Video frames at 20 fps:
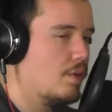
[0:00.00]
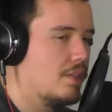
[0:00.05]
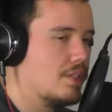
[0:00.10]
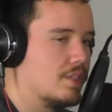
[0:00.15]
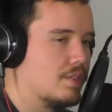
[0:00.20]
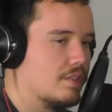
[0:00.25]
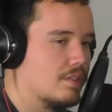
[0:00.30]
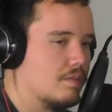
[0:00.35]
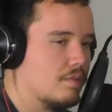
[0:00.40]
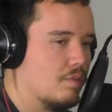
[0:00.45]
We
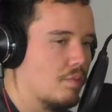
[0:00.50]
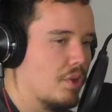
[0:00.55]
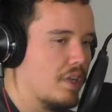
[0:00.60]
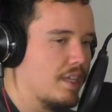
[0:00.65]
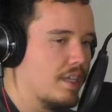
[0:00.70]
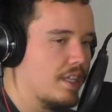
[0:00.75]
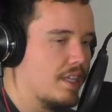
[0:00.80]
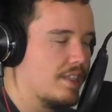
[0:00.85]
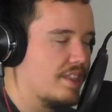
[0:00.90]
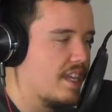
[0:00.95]
just
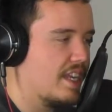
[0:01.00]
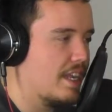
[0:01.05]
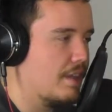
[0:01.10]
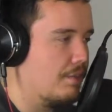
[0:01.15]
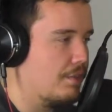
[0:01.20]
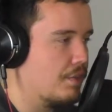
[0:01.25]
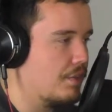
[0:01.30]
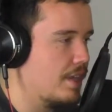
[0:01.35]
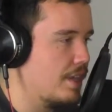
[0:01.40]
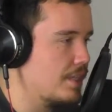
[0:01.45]
wanted to get that out
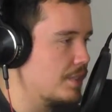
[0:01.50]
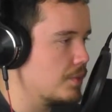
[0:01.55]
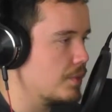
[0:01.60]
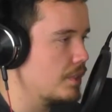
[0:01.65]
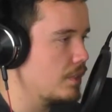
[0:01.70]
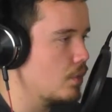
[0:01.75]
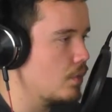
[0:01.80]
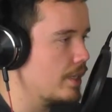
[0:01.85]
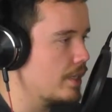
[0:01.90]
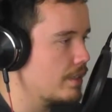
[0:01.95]
of Darius
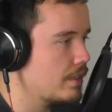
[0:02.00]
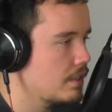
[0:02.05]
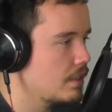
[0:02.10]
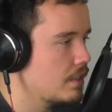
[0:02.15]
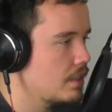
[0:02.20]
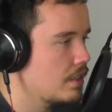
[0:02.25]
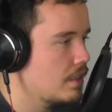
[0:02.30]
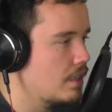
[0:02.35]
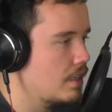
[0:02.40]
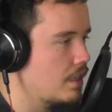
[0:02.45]
real quick.
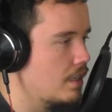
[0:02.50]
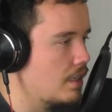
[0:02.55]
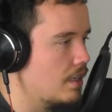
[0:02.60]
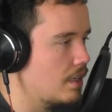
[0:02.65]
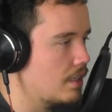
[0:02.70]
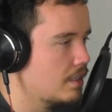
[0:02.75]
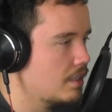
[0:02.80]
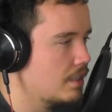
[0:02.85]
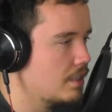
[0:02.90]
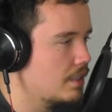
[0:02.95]

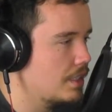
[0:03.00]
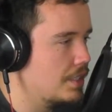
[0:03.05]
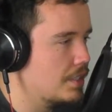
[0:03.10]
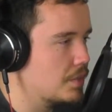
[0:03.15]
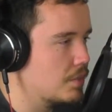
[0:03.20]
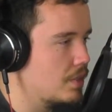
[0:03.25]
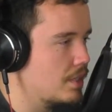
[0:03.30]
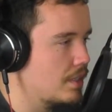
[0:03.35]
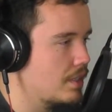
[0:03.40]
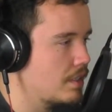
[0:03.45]
He
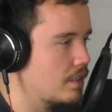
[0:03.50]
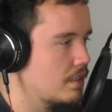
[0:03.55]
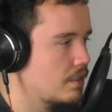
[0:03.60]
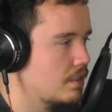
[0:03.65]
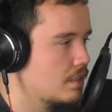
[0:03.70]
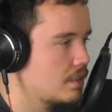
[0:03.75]
just wanted to.